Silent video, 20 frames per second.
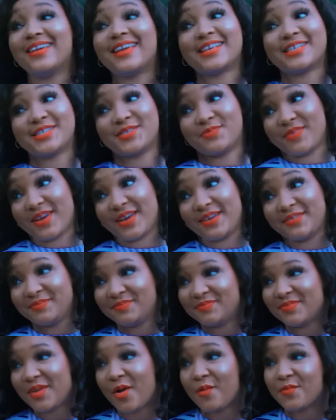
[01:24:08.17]
Yes, Ma.
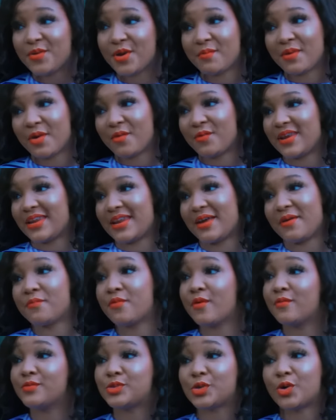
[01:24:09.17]
I'll be on my way now. I
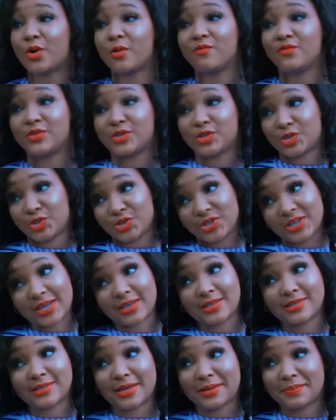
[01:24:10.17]
promise to come visit you
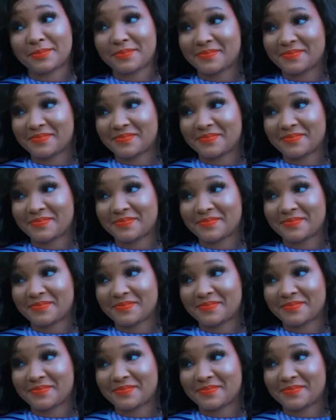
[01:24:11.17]
next time.